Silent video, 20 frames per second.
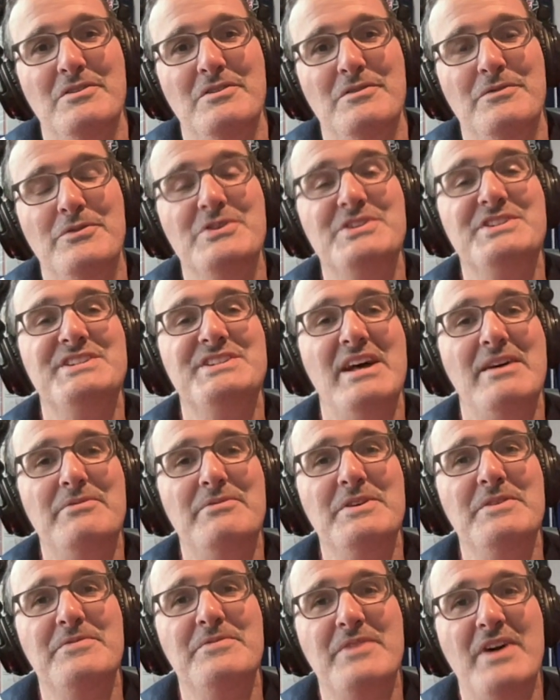for
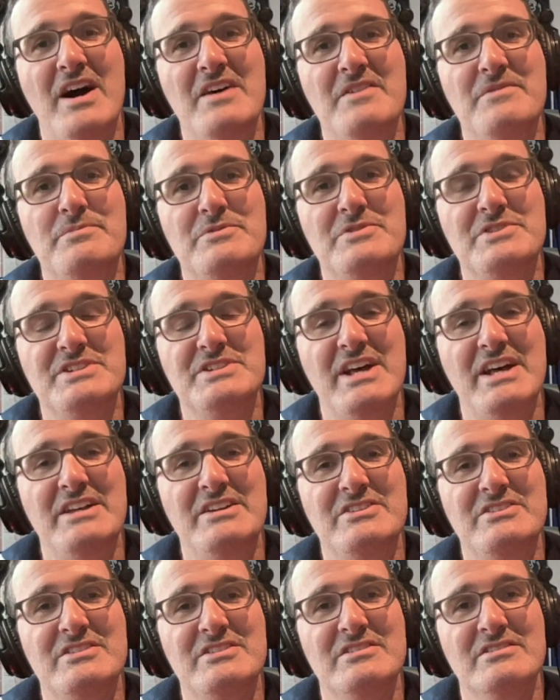
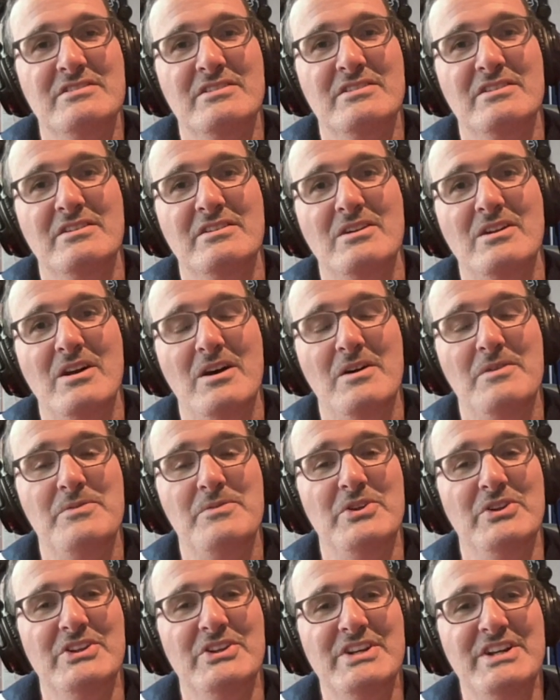75% of
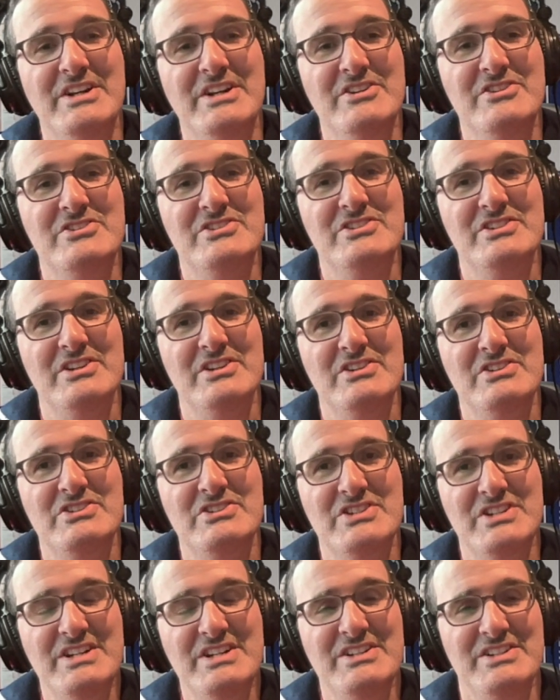the league's
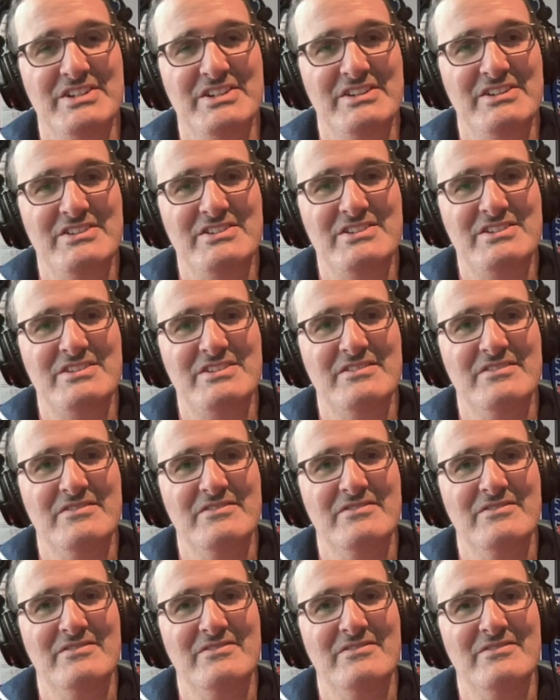seasons.
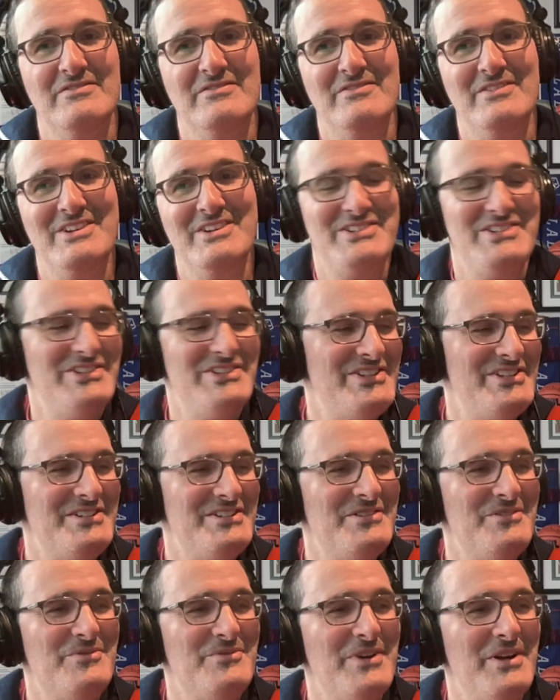And it's just
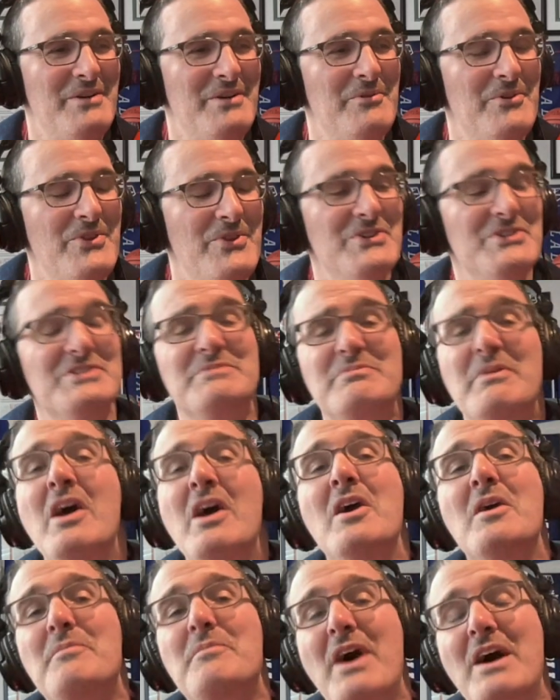this incredible thing. Just
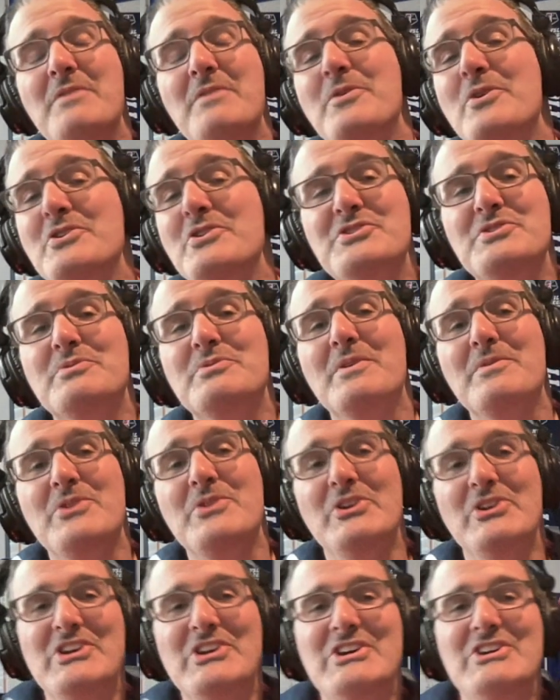by virtue of
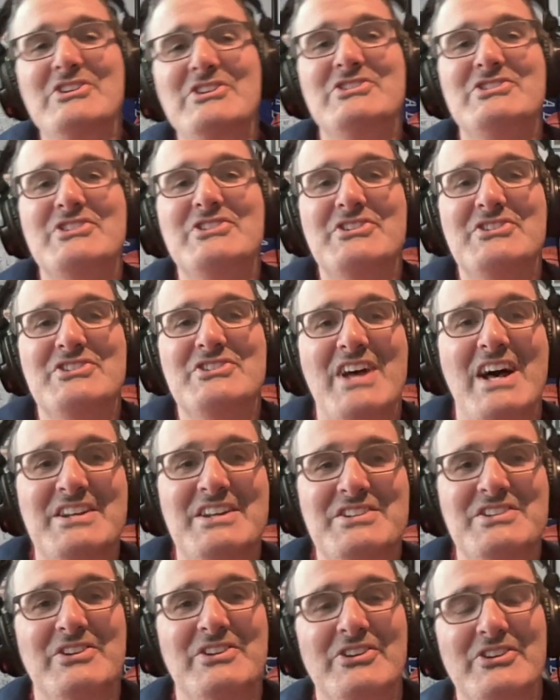the league's
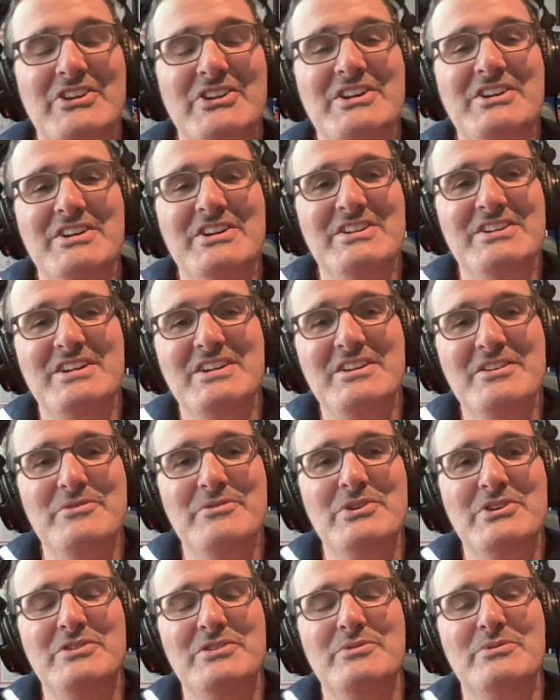success, the league
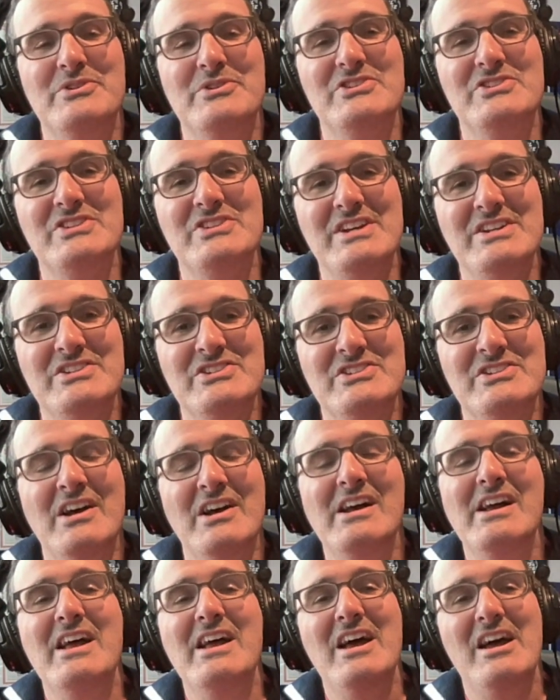continuing to exist
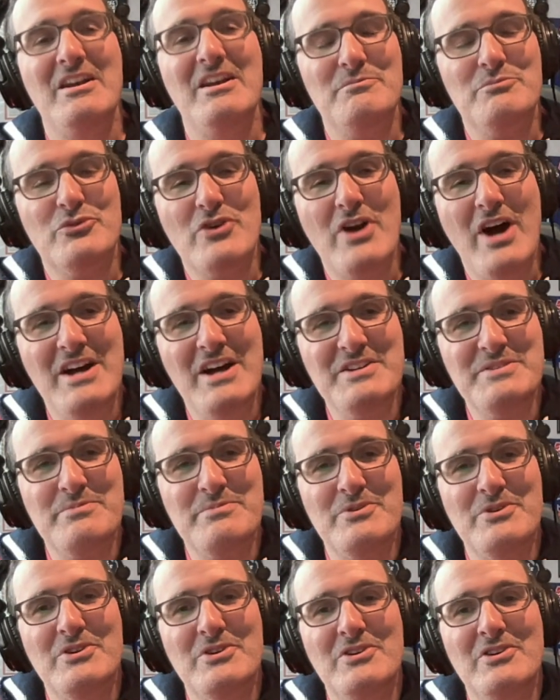and
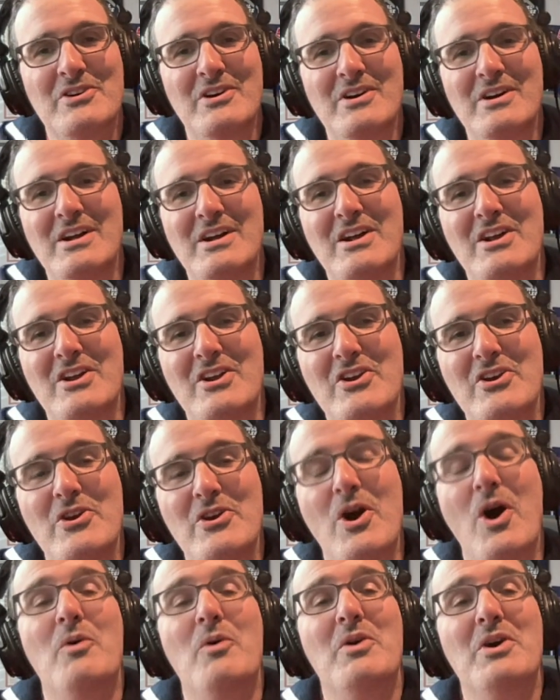prosper,
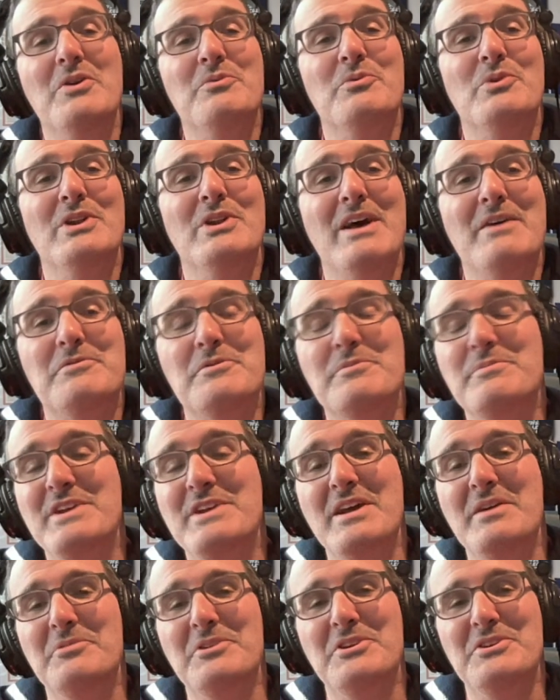no one will ever
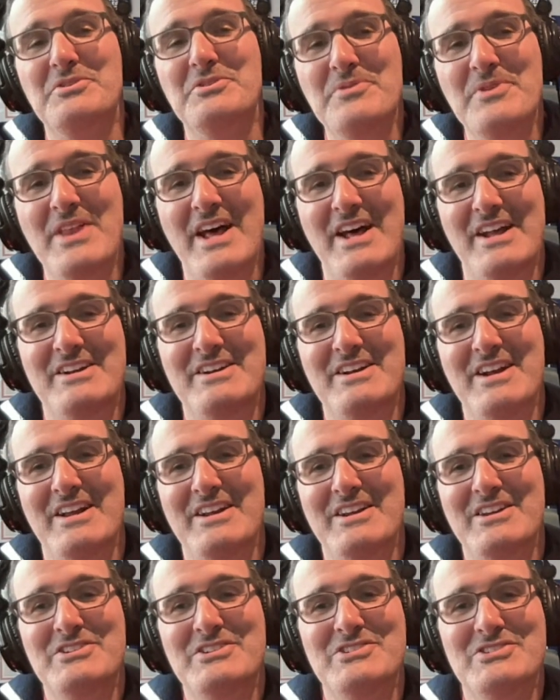be able to do that again.
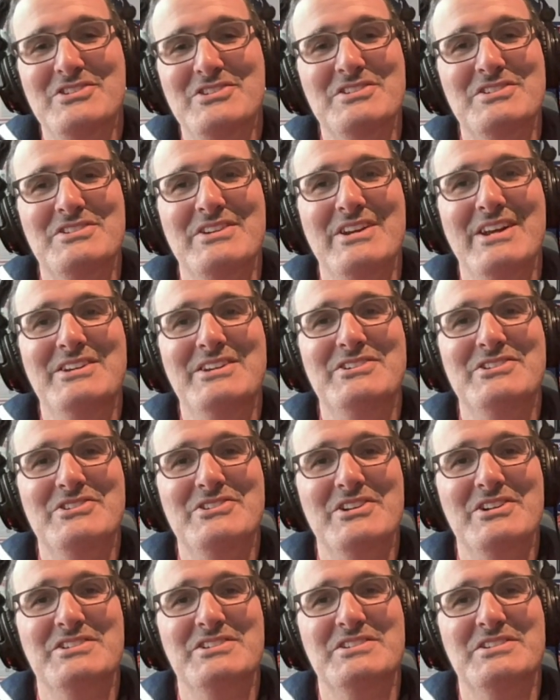It's
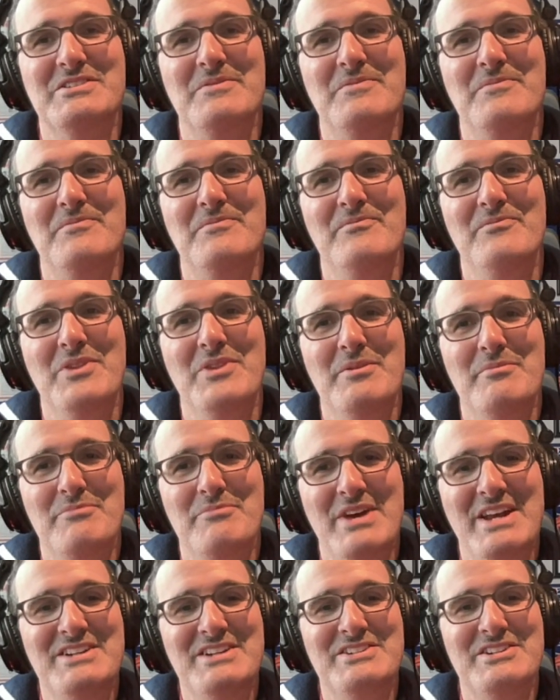just
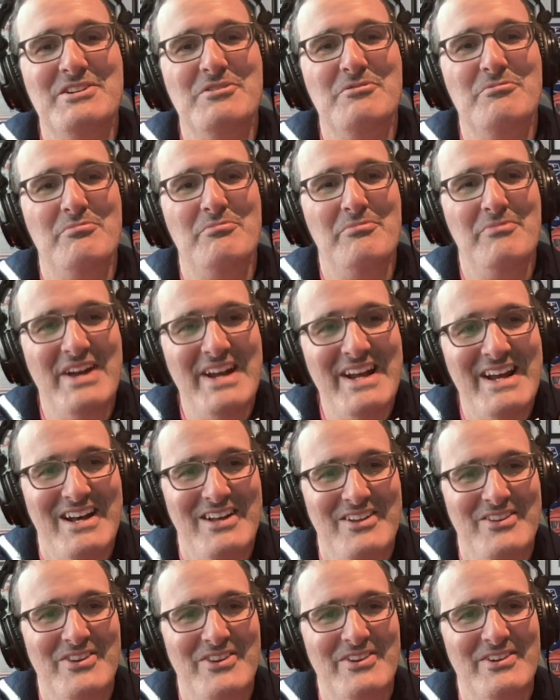basic
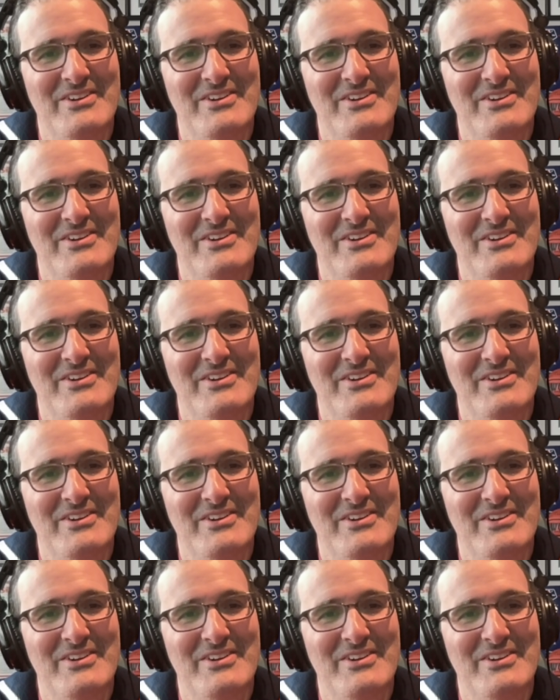math.